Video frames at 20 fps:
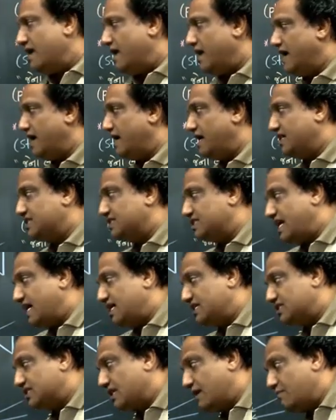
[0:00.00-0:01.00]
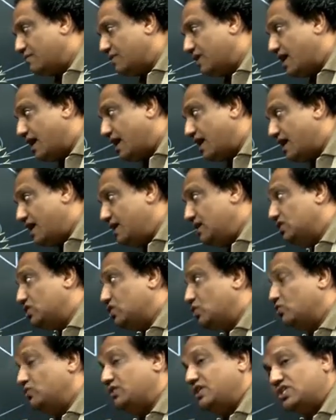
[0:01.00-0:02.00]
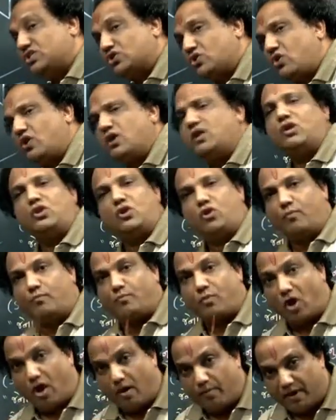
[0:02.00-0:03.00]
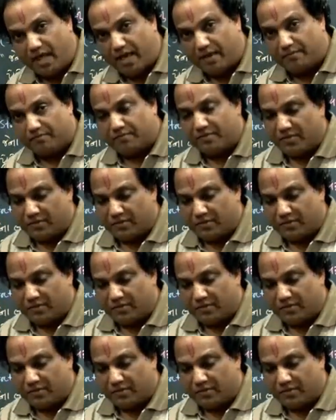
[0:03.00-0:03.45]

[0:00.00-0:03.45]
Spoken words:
Let it send some current through this coil, no problem.